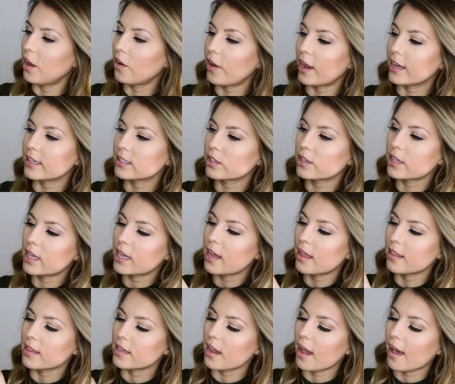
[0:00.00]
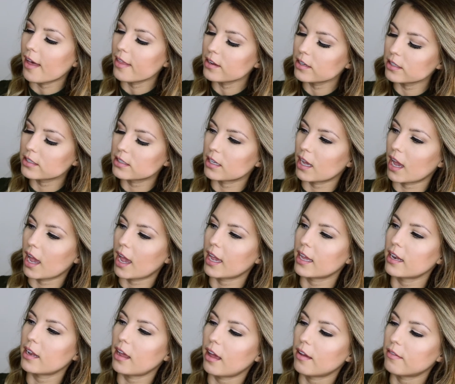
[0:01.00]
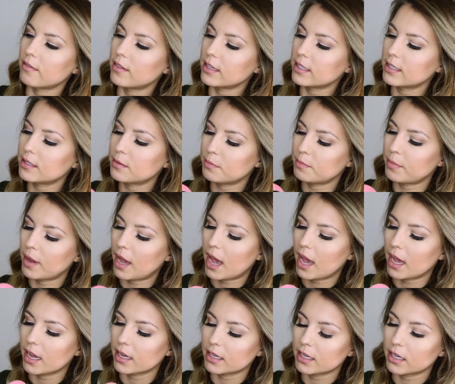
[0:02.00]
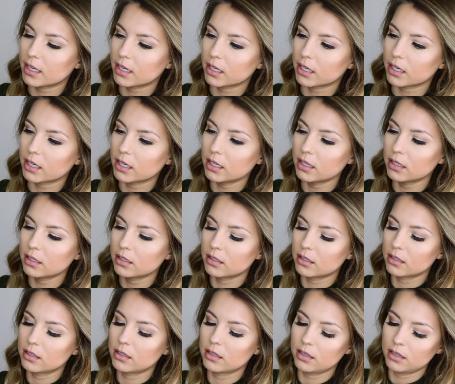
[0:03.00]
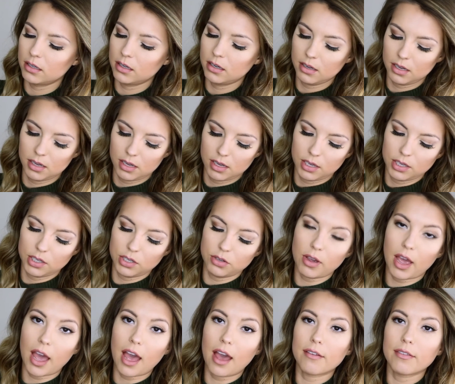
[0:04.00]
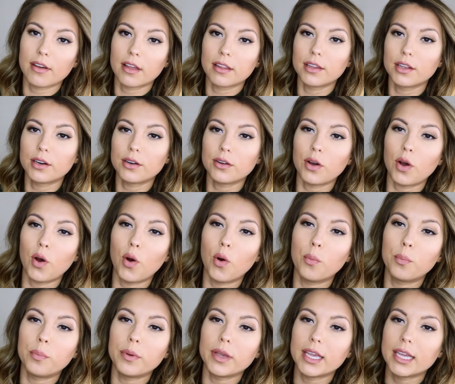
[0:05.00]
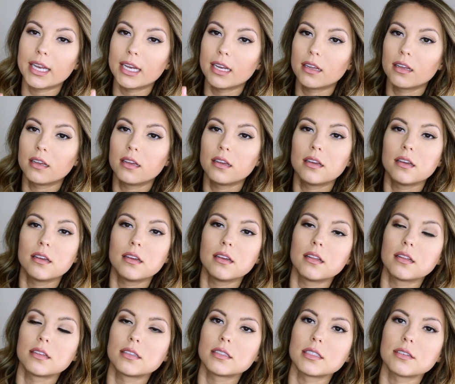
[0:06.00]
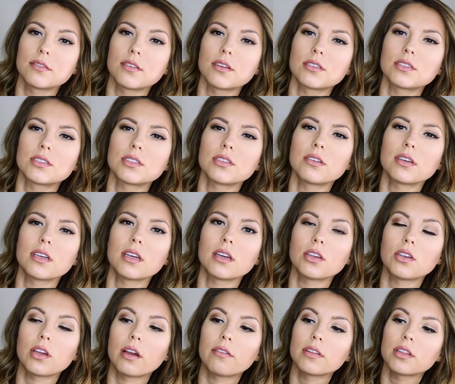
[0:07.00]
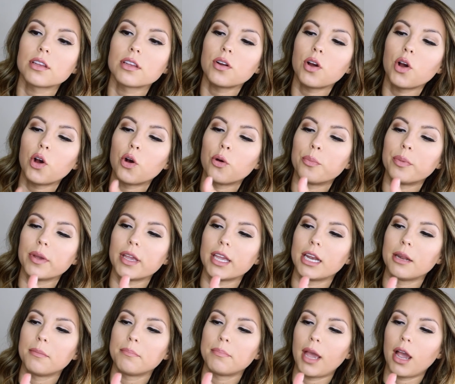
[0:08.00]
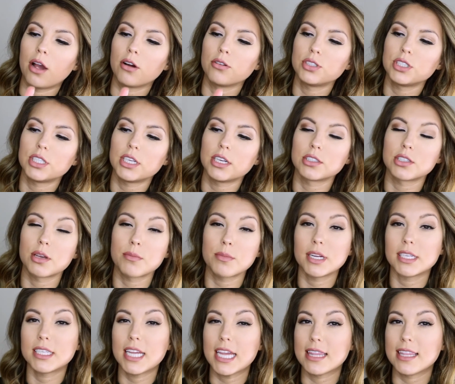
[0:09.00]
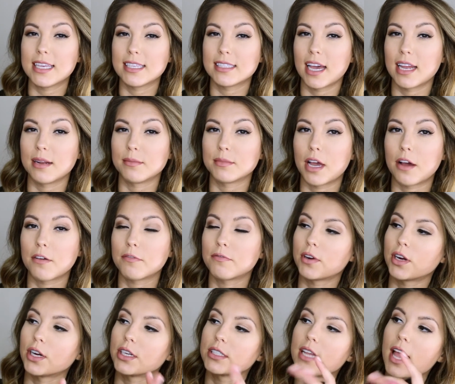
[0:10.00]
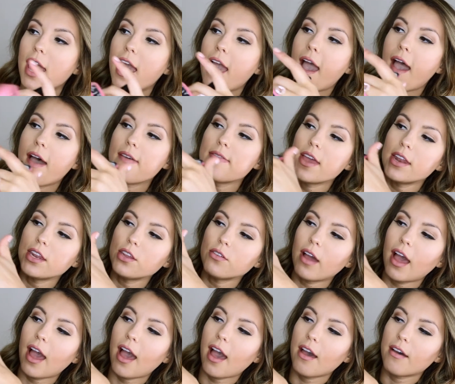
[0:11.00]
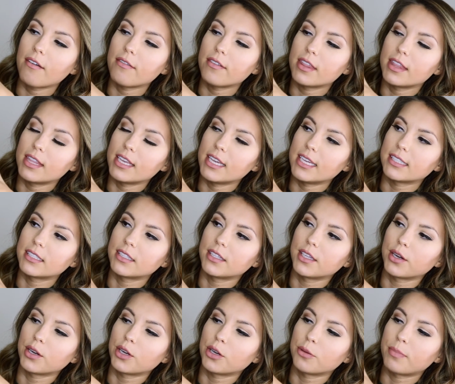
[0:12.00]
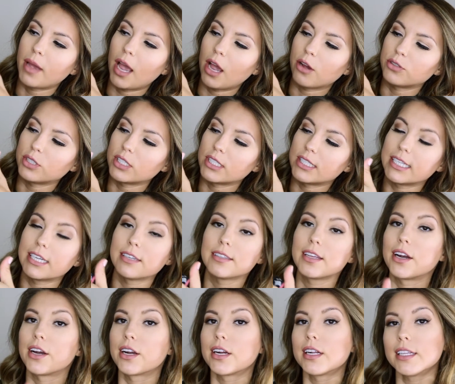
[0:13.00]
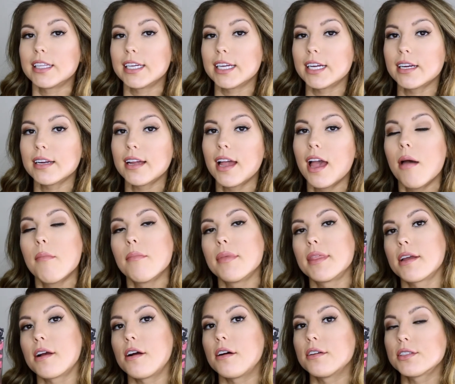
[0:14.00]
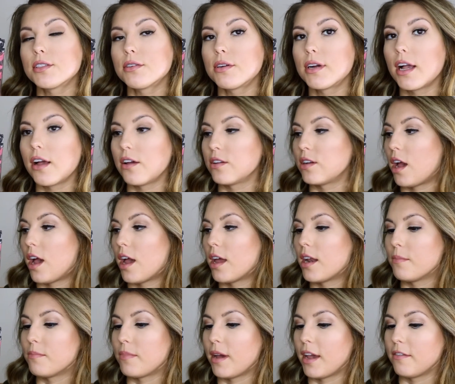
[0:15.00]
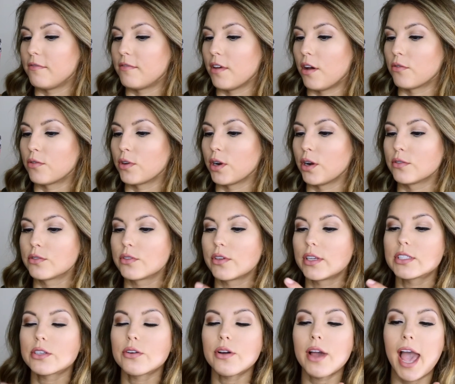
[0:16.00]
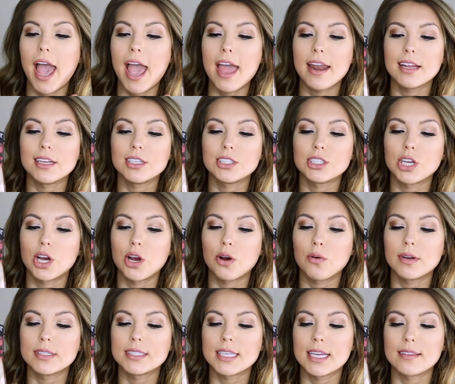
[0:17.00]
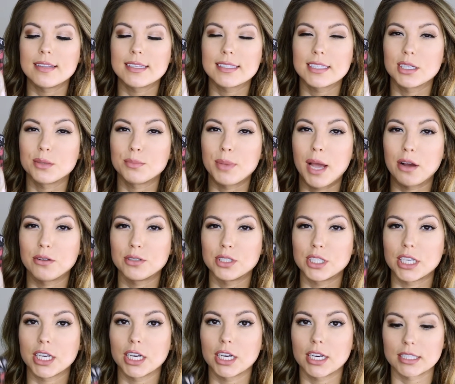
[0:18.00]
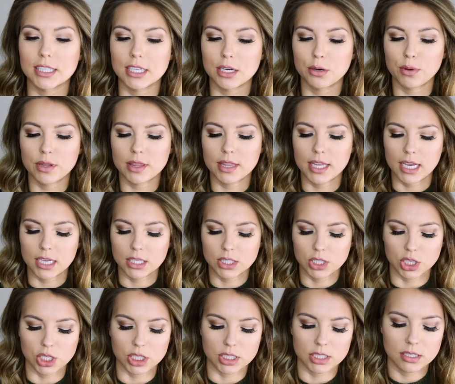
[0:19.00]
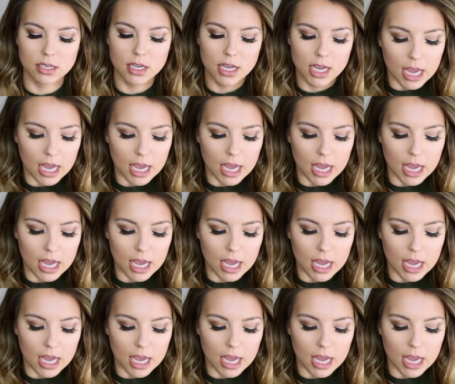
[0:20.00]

Okay, so then on the other side of this bag here, you have a little open see I'll show you. You have a open pouch here, so I'm going to take these items out first. And then you have these little pouches here that are clear, but they also are held on by Velcro. So let's go ahead and show what's in this little pouch here because I don't want things to just